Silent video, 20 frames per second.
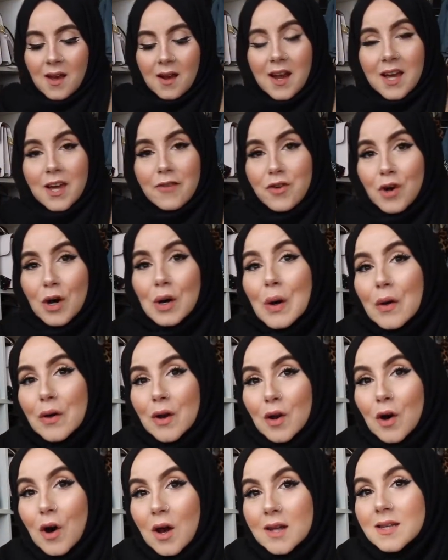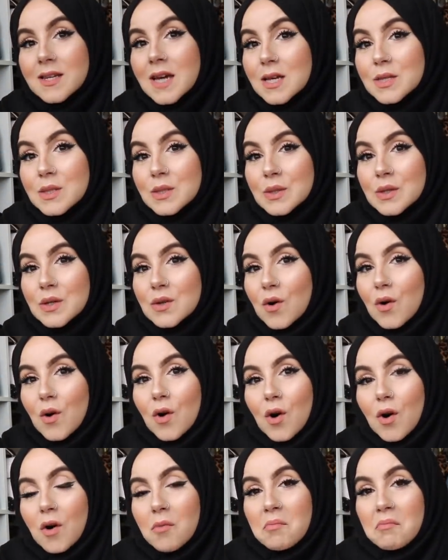Like, if you're going on holiday soon
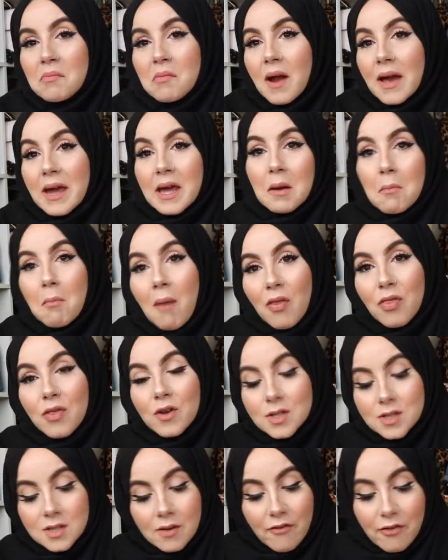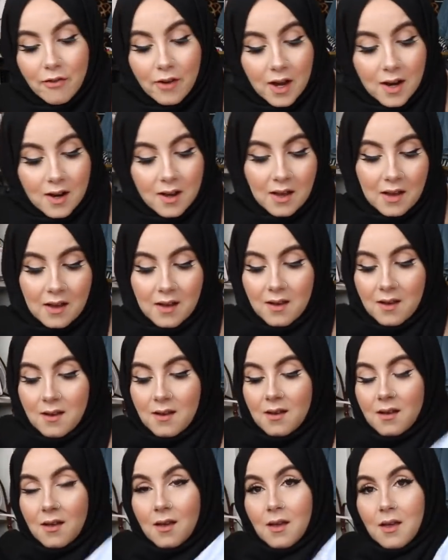or like in a month or something,
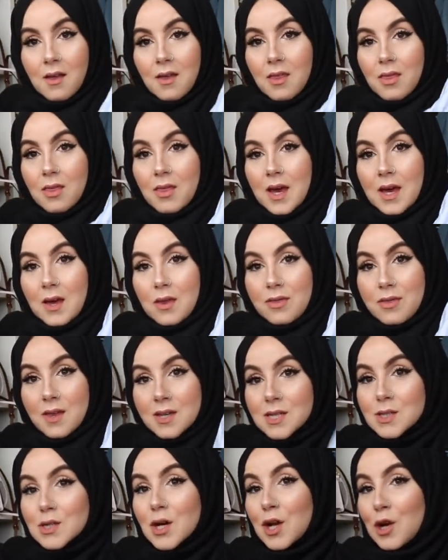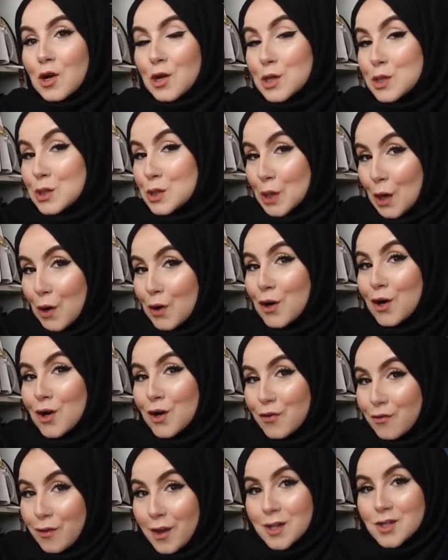like, this is gonna look so
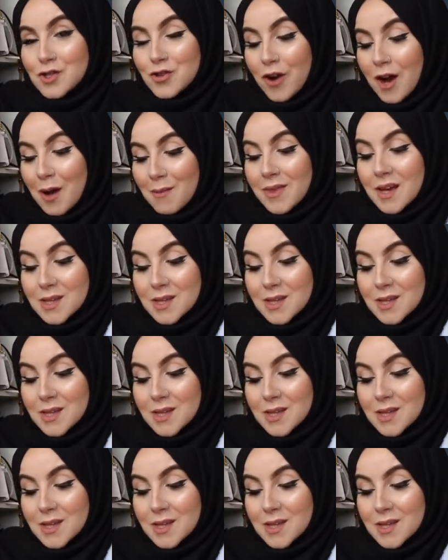good for Instagram.